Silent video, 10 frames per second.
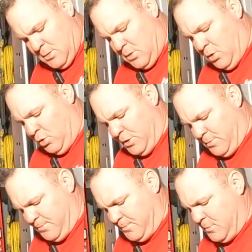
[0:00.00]
to hold it.
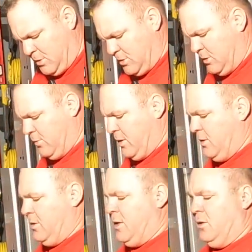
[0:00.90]
You can see right
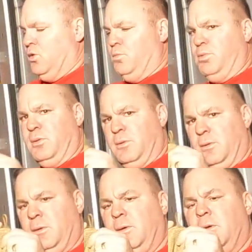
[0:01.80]
here that loop.
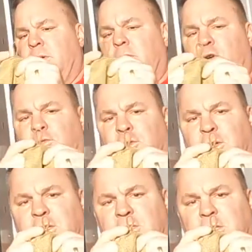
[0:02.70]
Hopefully you
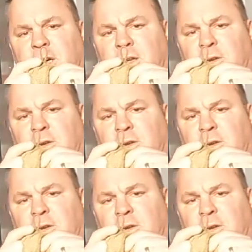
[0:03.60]
can see that. I